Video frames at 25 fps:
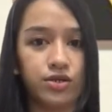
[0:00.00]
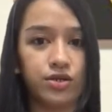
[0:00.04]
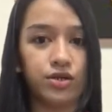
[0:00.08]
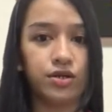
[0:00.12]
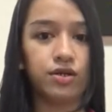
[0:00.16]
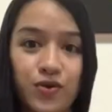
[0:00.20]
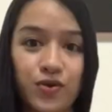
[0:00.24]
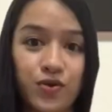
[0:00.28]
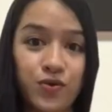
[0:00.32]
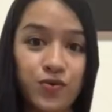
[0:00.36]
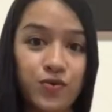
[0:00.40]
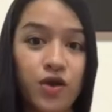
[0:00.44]

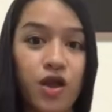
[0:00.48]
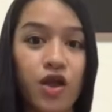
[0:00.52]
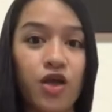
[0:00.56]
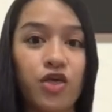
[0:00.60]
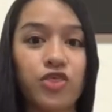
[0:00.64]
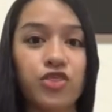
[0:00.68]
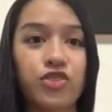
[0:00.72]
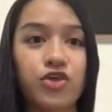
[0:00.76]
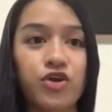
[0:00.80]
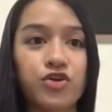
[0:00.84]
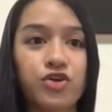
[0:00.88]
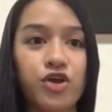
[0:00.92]
So,
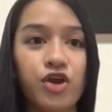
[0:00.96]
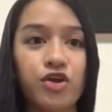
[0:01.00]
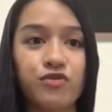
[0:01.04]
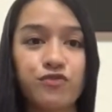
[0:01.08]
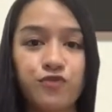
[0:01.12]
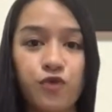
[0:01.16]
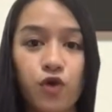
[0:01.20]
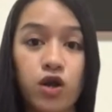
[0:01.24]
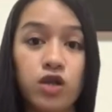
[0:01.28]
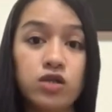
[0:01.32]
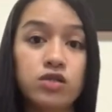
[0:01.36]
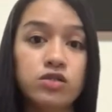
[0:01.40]
there are
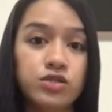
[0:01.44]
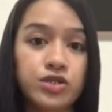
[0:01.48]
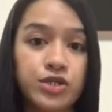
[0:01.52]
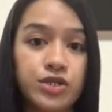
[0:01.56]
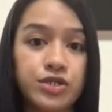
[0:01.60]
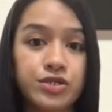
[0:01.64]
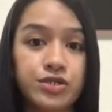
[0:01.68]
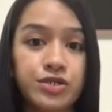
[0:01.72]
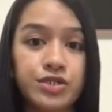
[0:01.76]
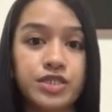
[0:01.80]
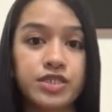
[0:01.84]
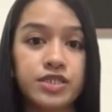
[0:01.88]
four
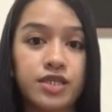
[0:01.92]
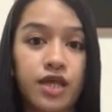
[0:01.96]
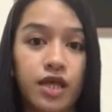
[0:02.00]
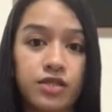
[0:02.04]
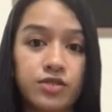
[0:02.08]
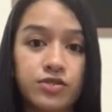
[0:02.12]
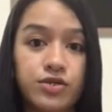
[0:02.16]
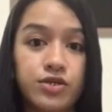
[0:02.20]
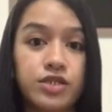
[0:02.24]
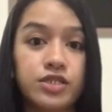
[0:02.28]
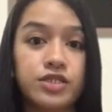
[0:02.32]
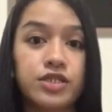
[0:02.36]

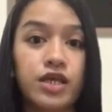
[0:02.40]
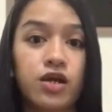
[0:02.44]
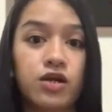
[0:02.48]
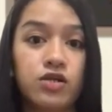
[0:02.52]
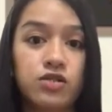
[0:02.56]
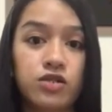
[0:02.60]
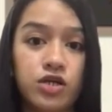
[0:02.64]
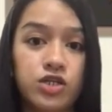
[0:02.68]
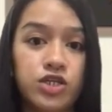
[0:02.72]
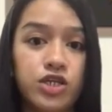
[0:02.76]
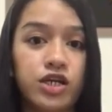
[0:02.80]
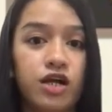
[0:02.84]
learner-centered
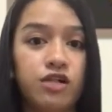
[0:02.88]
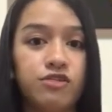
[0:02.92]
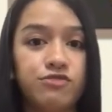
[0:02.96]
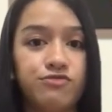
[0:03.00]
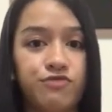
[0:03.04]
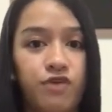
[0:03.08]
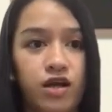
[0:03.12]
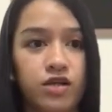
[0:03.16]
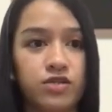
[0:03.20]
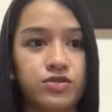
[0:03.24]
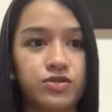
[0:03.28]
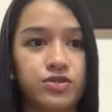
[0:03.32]
psychological
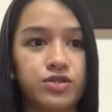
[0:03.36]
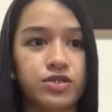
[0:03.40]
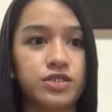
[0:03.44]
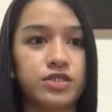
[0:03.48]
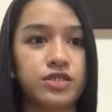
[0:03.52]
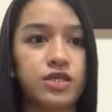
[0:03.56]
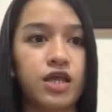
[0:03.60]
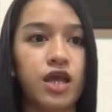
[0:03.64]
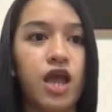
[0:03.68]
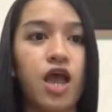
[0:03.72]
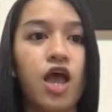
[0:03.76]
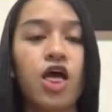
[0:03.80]
factors:
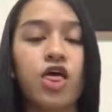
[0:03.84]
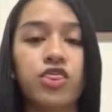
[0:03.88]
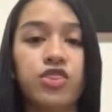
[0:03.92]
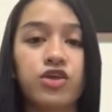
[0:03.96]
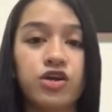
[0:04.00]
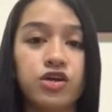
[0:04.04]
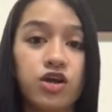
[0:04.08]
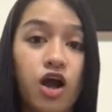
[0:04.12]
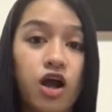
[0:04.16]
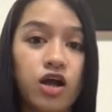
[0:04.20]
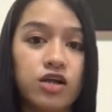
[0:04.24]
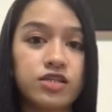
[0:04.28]
the
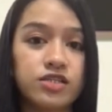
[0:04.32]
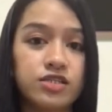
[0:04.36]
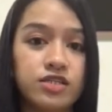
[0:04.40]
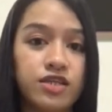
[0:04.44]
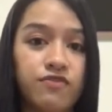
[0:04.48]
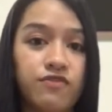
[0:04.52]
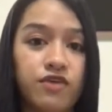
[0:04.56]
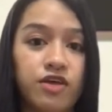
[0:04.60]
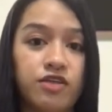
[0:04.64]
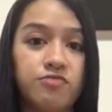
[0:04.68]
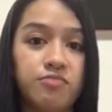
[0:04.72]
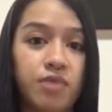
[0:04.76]
cognitive
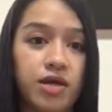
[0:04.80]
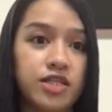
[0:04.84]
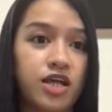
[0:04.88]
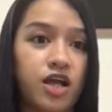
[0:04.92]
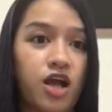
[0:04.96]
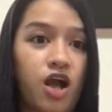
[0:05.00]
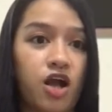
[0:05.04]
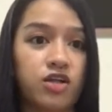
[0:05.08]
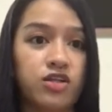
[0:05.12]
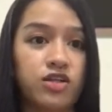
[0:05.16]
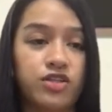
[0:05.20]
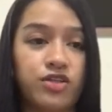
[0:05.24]
and
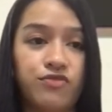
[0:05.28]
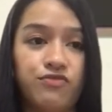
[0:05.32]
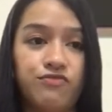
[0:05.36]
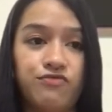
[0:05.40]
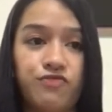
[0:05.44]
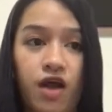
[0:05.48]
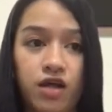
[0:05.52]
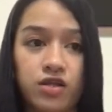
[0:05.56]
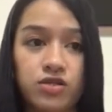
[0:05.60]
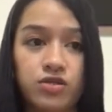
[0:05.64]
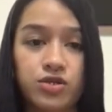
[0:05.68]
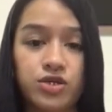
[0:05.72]
metacognitive
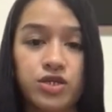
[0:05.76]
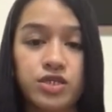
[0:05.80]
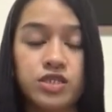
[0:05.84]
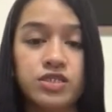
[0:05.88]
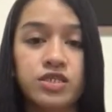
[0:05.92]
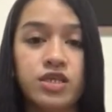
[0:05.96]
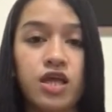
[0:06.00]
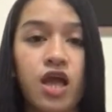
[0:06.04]
factors,